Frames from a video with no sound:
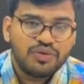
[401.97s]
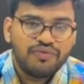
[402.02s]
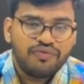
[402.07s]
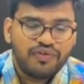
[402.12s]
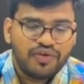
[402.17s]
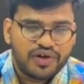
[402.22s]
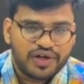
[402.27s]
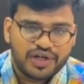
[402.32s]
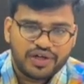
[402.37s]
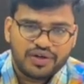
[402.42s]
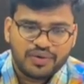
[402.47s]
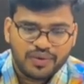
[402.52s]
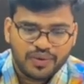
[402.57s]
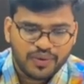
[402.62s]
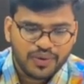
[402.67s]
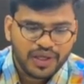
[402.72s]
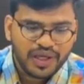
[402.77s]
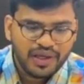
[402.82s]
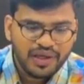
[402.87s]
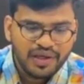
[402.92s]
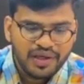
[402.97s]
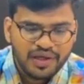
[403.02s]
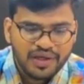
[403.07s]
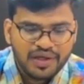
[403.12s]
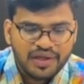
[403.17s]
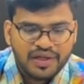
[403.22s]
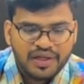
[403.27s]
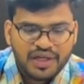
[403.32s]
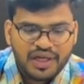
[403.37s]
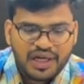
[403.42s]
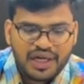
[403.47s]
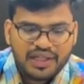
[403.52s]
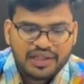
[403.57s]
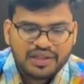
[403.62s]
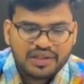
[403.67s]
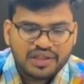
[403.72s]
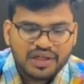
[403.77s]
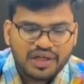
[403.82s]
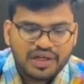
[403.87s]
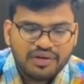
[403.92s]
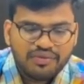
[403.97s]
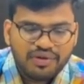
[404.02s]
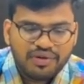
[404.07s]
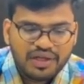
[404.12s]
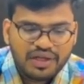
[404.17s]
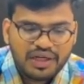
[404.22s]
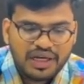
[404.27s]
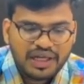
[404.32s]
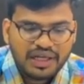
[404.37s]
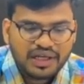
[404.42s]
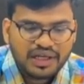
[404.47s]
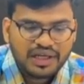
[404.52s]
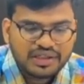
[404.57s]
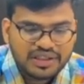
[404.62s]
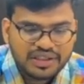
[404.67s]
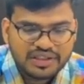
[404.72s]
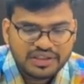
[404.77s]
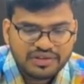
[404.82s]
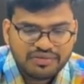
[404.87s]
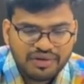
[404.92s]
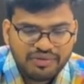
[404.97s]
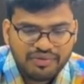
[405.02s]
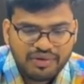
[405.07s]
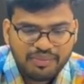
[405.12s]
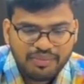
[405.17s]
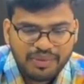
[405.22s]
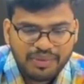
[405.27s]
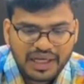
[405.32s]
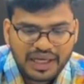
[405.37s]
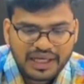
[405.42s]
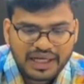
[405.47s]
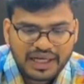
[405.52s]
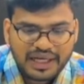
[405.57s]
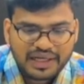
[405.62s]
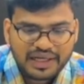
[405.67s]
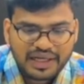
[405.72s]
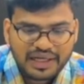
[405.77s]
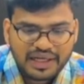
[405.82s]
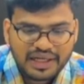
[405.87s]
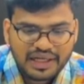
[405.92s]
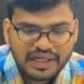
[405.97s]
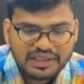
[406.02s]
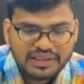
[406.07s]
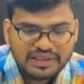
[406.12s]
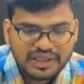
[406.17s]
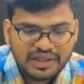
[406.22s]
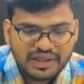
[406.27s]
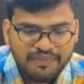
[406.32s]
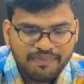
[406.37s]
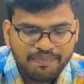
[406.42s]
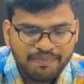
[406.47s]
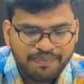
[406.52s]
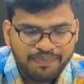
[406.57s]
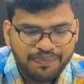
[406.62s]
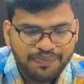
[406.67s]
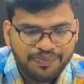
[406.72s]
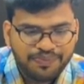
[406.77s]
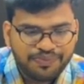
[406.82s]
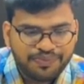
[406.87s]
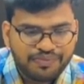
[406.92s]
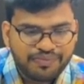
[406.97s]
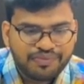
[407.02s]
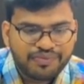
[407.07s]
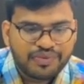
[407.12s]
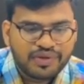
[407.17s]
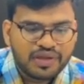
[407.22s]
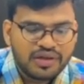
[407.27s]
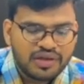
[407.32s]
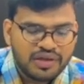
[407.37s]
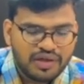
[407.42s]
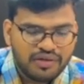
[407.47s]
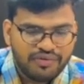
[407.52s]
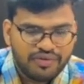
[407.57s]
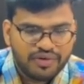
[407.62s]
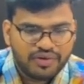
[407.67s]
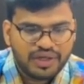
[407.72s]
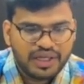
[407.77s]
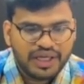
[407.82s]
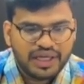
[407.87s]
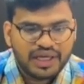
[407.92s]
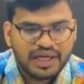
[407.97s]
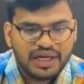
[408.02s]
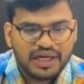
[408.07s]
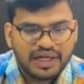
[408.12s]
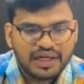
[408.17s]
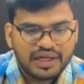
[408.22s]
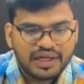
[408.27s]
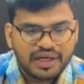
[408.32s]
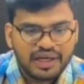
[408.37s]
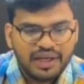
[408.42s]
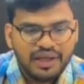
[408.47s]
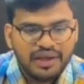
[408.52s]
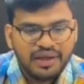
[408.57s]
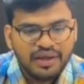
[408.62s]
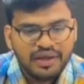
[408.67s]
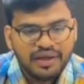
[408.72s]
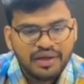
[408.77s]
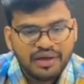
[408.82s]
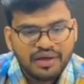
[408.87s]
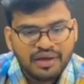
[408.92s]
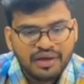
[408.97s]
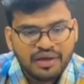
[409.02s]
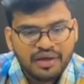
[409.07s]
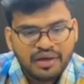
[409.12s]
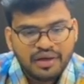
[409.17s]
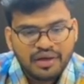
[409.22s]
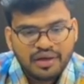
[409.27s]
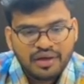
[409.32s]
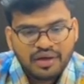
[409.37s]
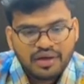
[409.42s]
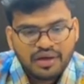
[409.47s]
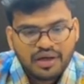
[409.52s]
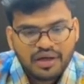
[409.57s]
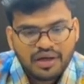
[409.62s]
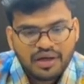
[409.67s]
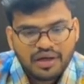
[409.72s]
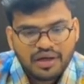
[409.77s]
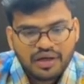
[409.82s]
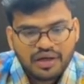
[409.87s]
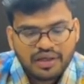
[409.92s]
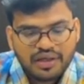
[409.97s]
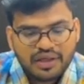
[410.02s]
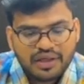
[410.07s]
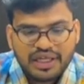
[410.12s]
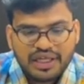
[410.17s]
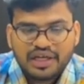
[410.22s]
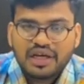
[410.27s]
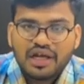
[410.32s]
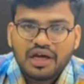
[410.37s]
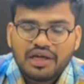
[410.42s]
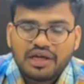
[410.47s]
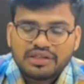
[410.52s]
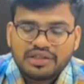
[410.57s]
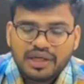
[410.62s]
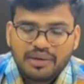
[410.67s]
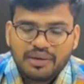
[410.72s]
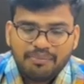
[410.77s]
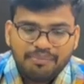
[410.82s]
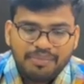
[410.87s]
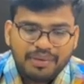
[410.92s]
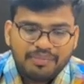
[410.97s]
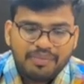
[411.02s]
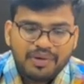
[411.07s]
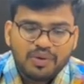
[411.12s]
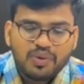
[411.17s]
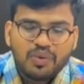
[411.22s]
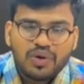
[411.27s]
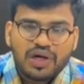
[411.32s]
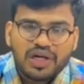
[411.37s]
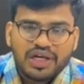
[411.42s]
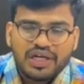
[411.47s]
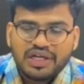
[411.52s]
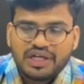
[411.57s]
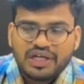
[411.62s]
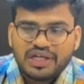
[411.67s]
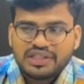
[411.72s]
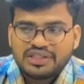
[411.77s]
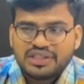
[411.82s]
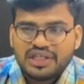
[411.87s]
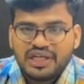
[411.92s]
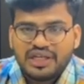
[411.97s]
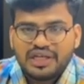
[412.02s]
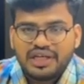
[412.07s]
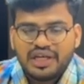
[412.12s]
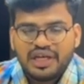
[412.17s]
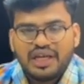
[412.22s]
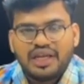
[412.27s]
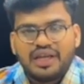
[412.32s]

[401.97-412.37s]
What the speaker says: it. Okay, and third, like the sixth one will be like agriculture. If you take agri, there are some people who are interested in